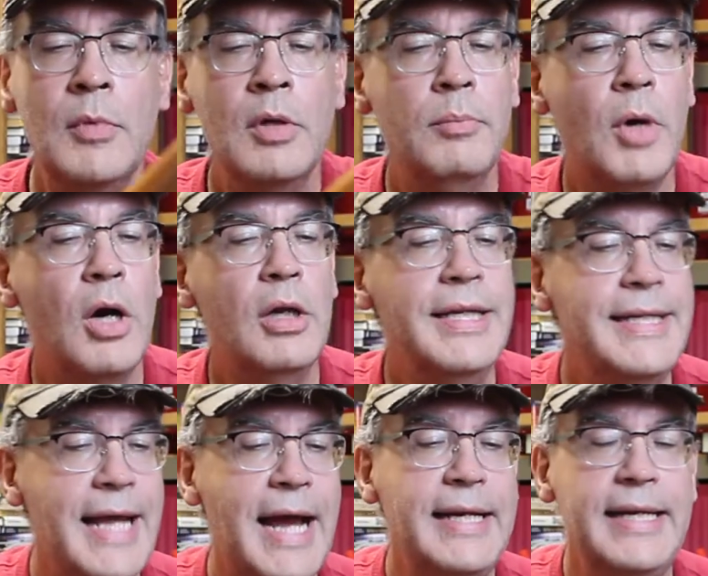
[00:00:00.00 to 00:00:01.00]
Marlin
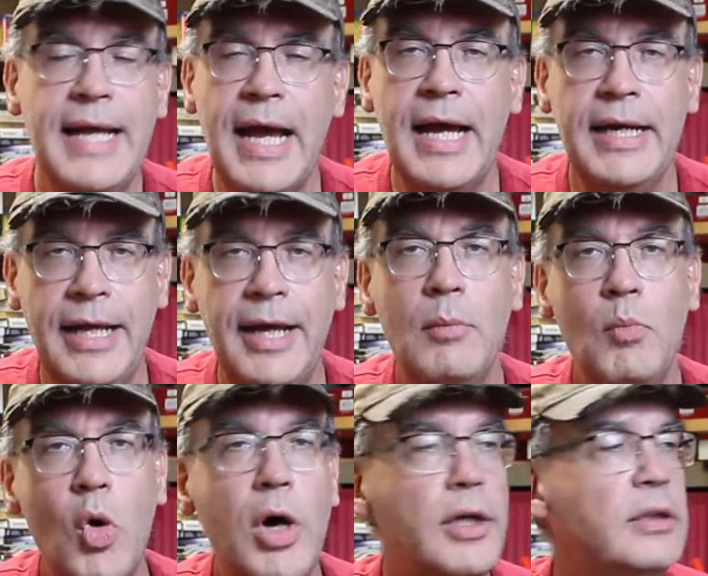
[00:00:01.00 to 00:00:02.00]
99
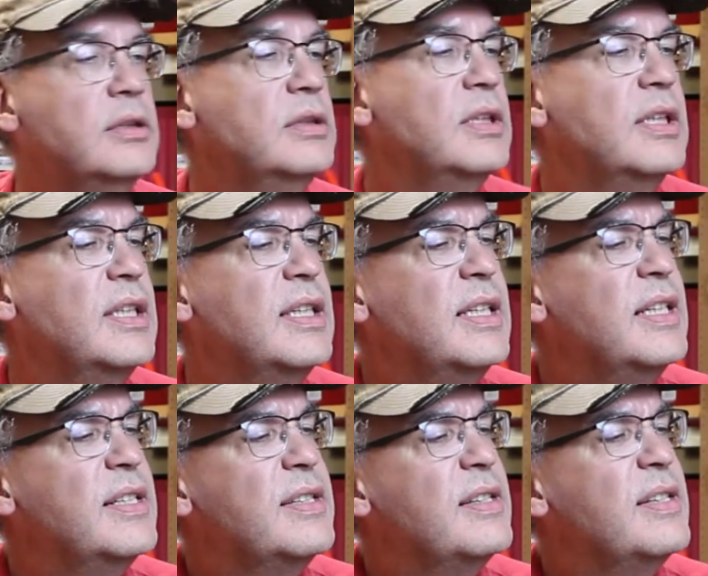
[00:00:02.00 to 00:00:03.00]
M1
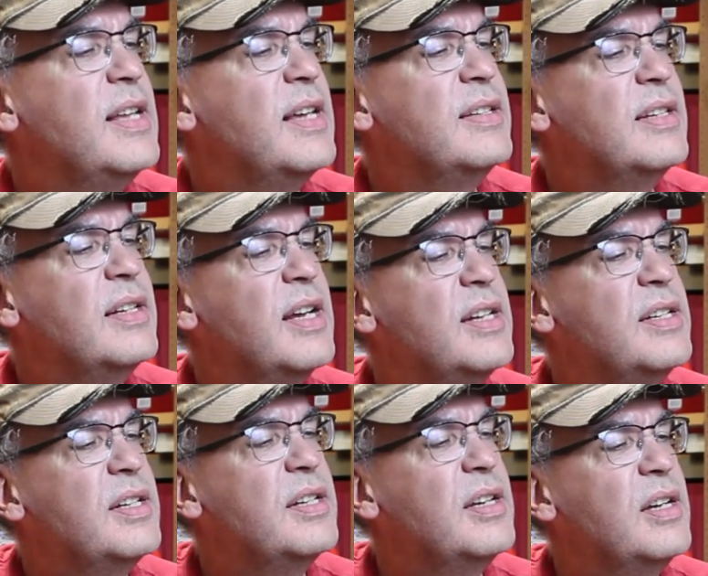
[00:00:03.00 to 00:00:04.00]
is the
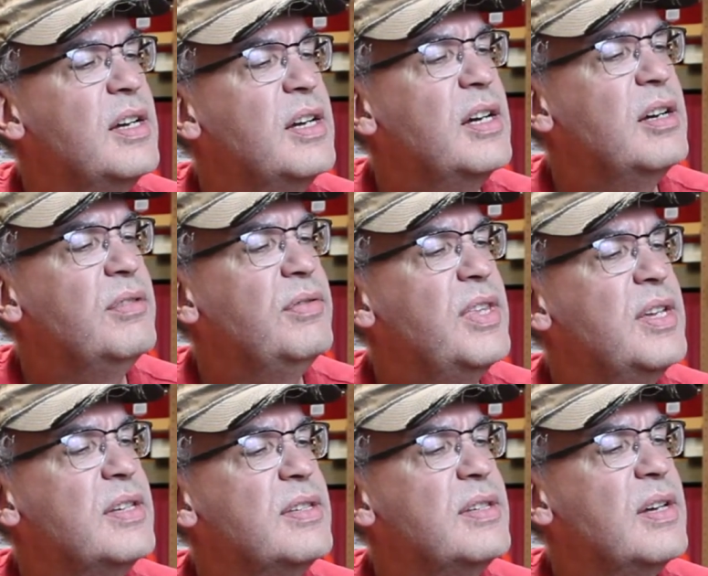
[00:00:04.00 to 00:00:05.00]
designation of
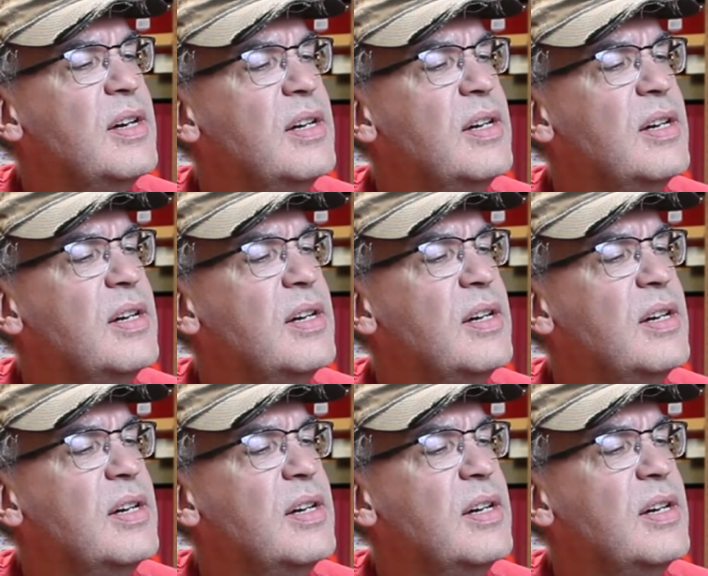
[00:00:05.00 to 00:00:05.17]
this